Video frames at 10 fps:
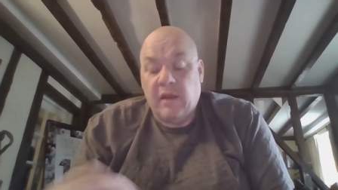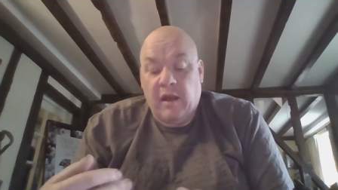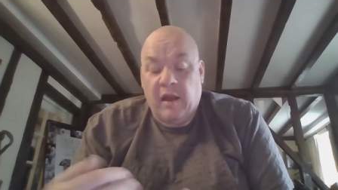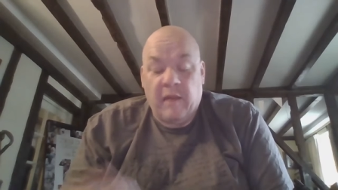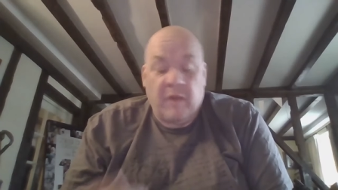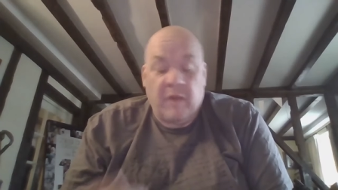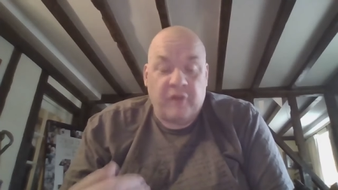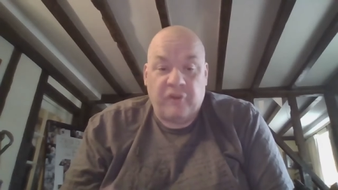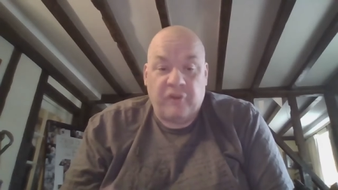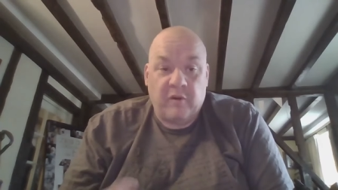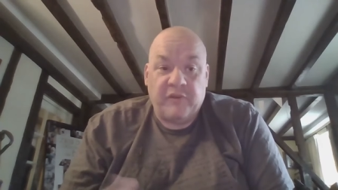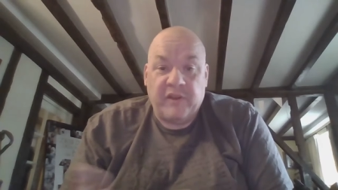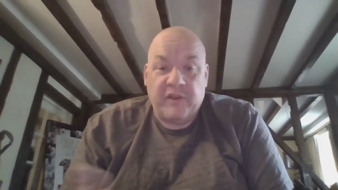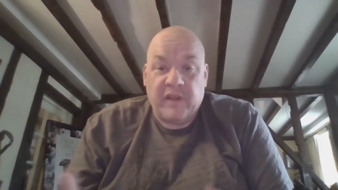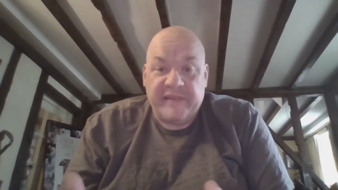Um, I shoot
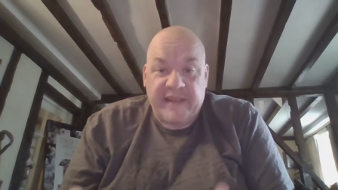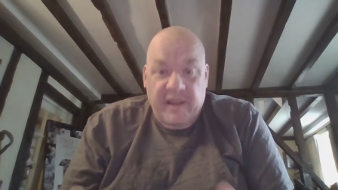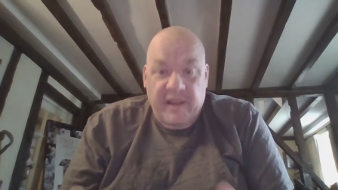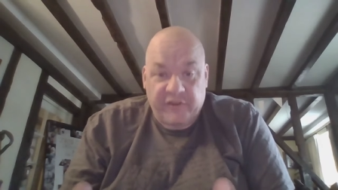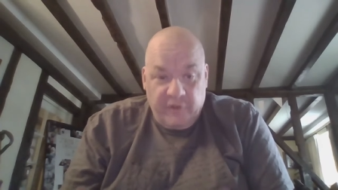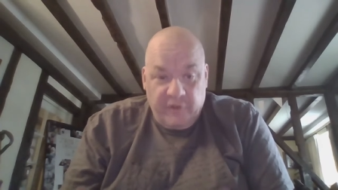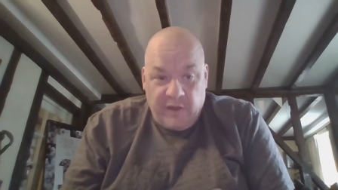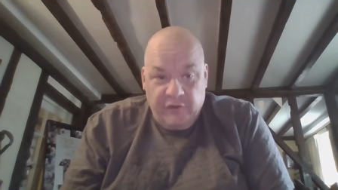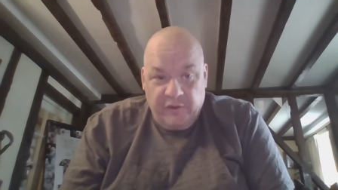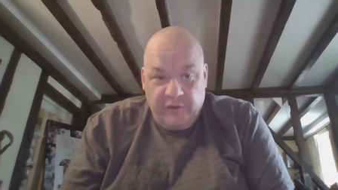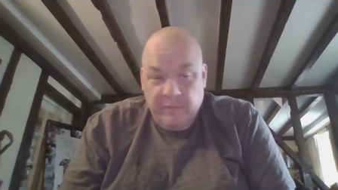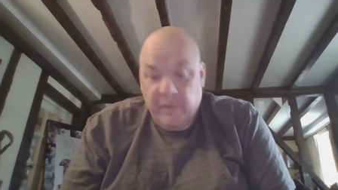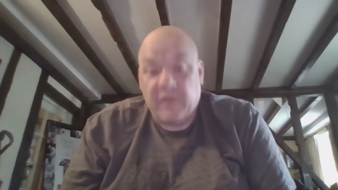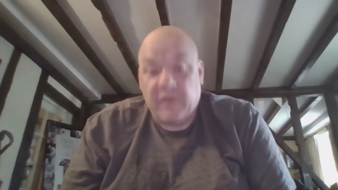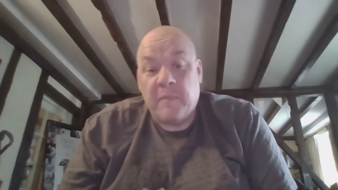obviously a, a, TX 200,
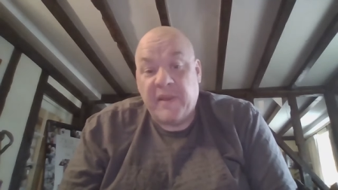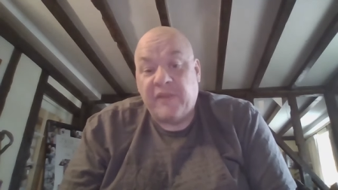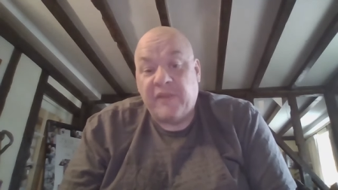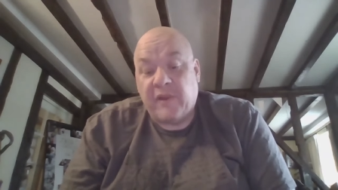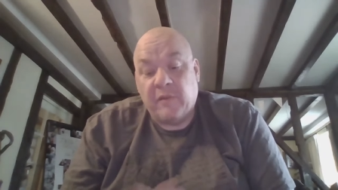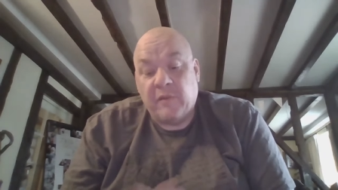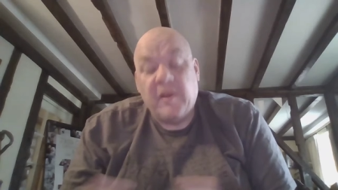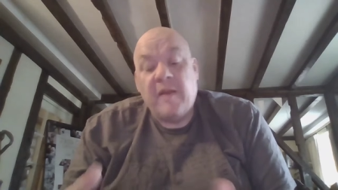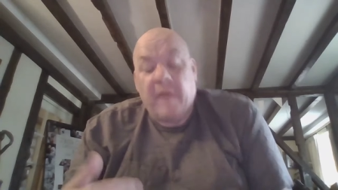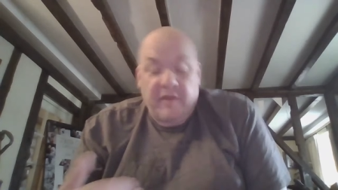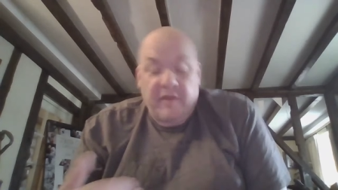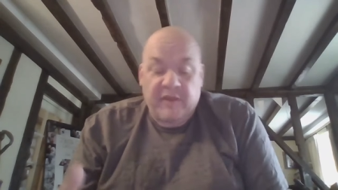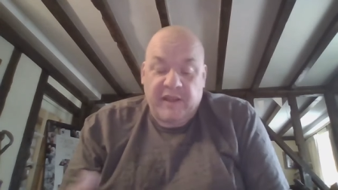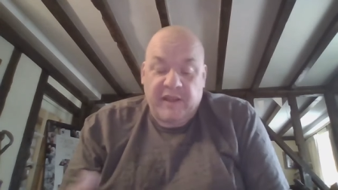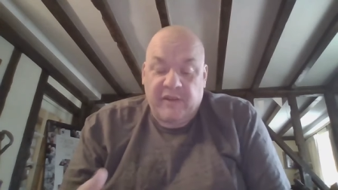but the biggest variable, I, th- I
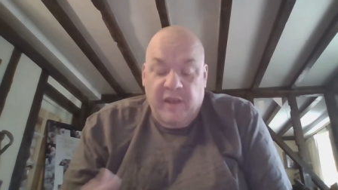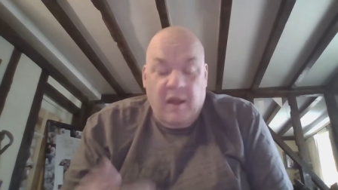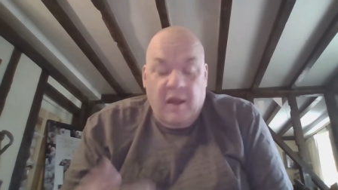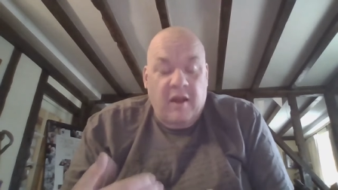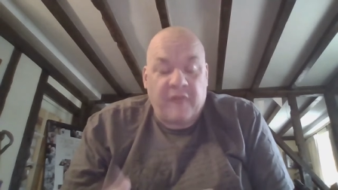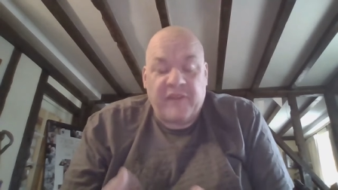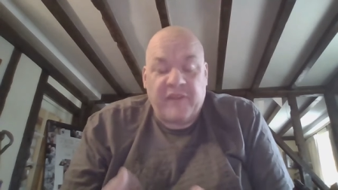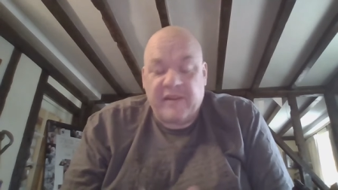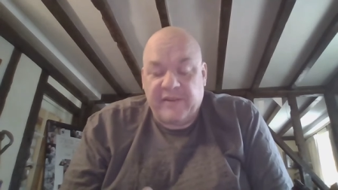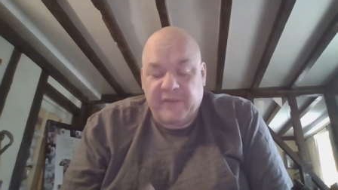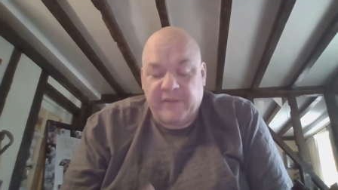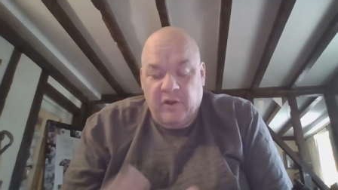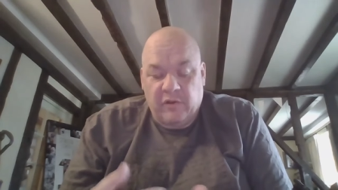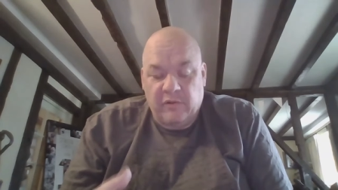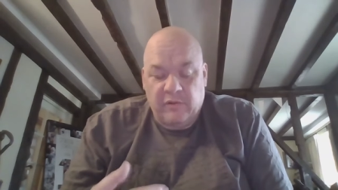think, is you know, I, have said this
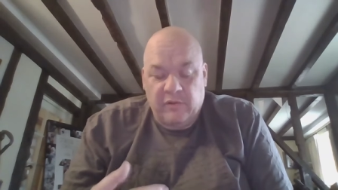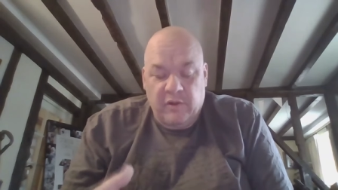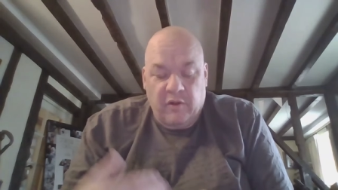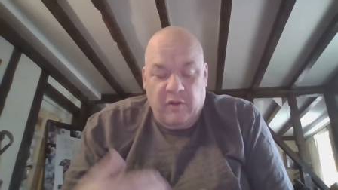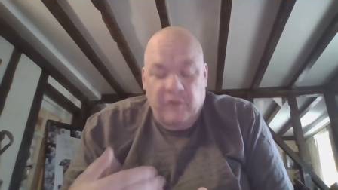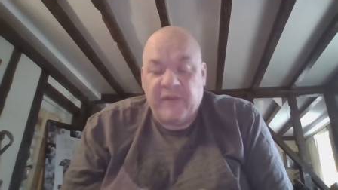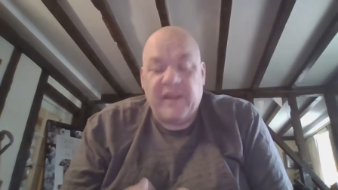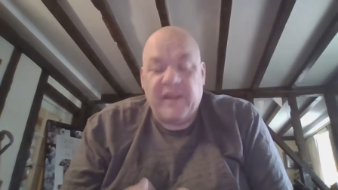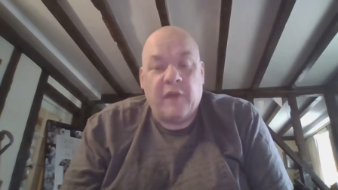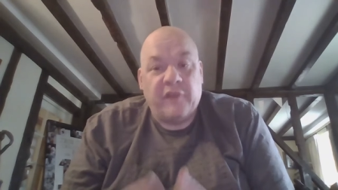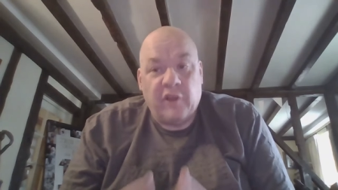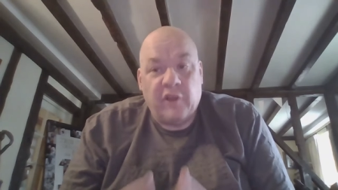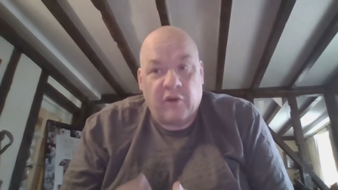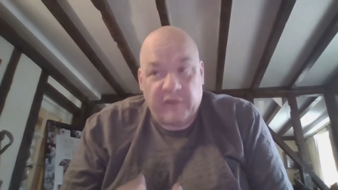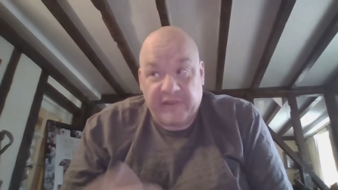on on the videos a
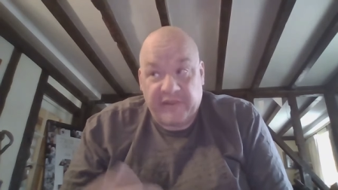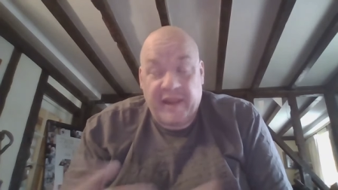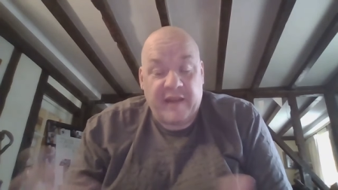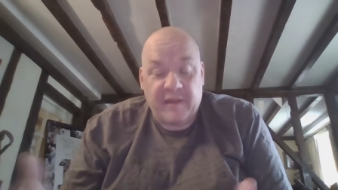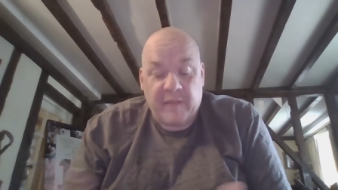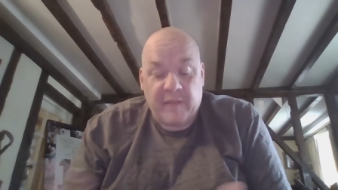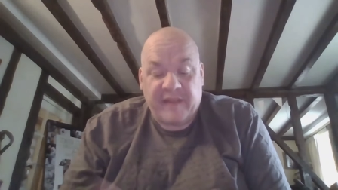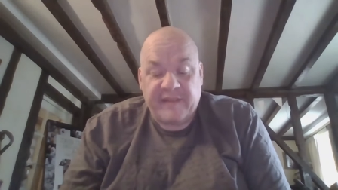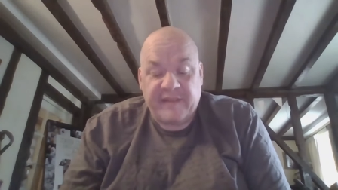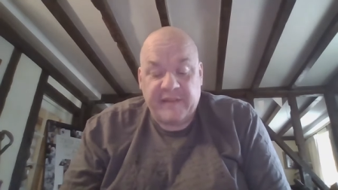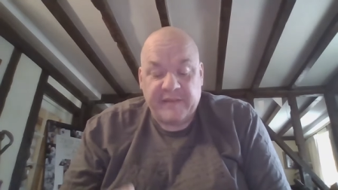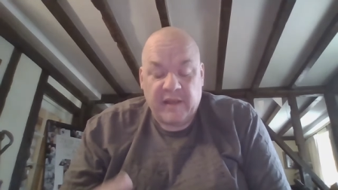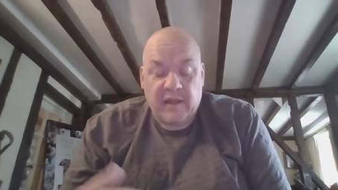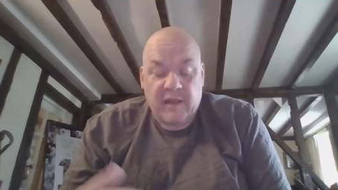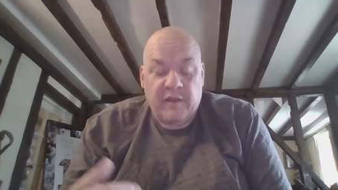lot recently and in the magazines
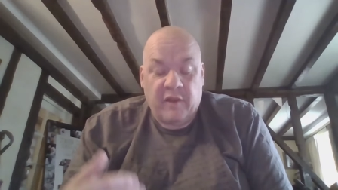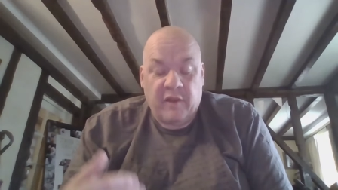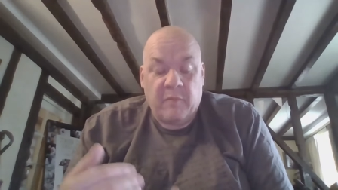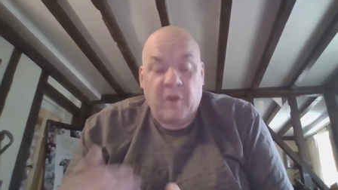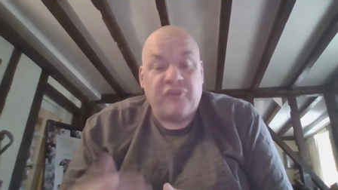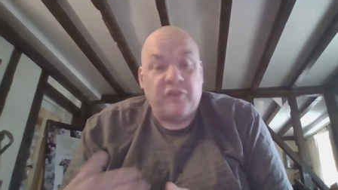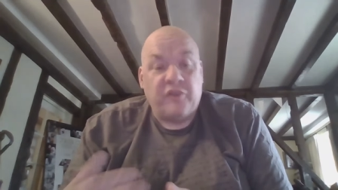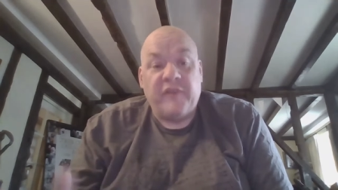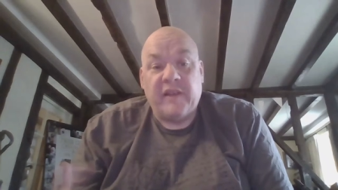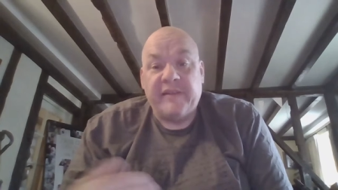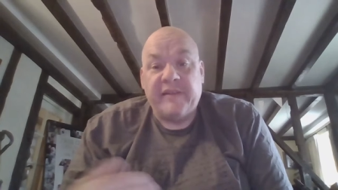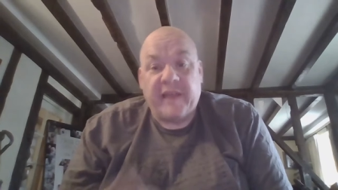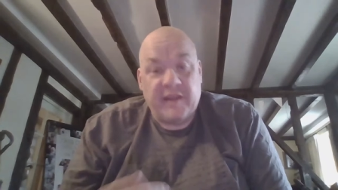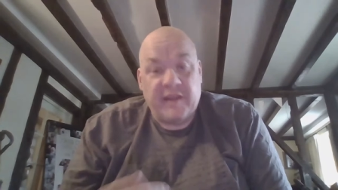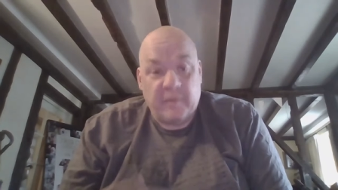that my shooting has
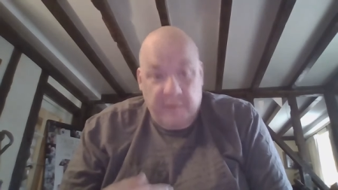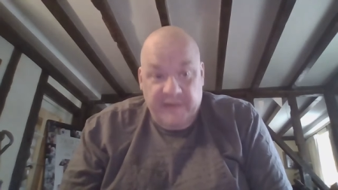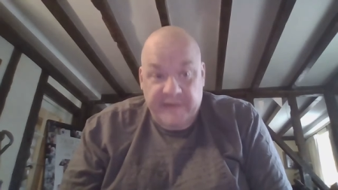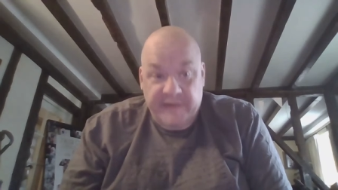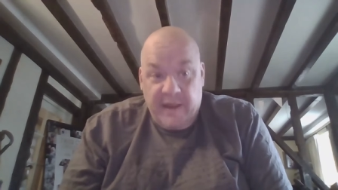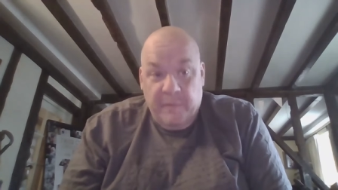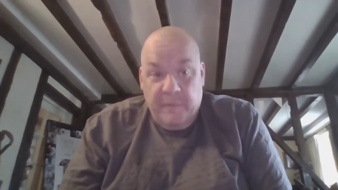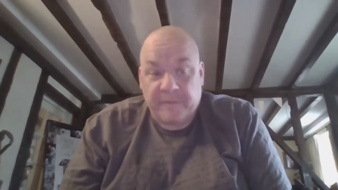taken a big dip